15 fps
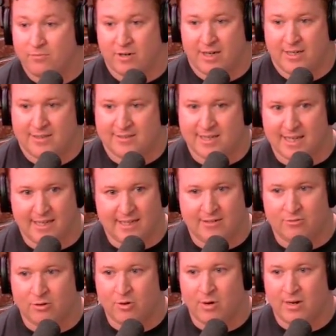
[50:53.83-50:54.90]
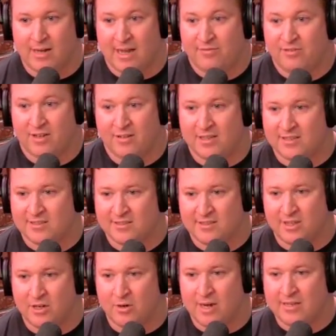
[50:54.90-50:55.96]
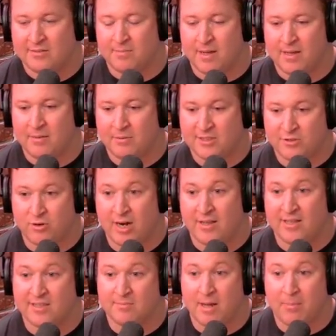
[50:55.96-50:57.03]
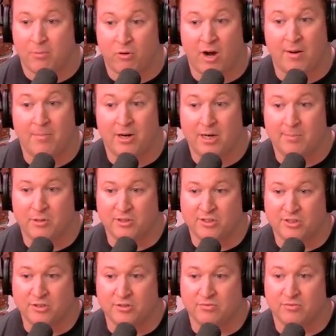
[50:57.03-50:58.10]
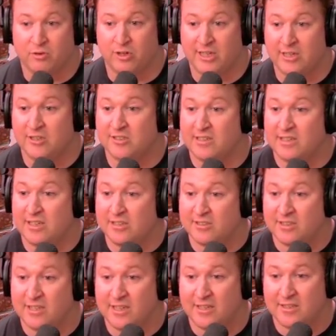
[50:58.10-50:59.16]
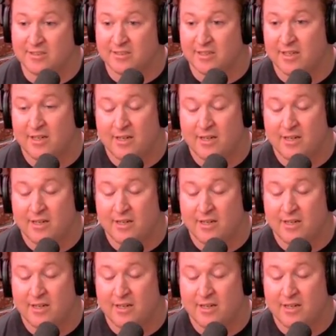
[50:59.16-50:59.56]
Right. It's like I've done this, as my strength as my primary pursuit for years and years and years.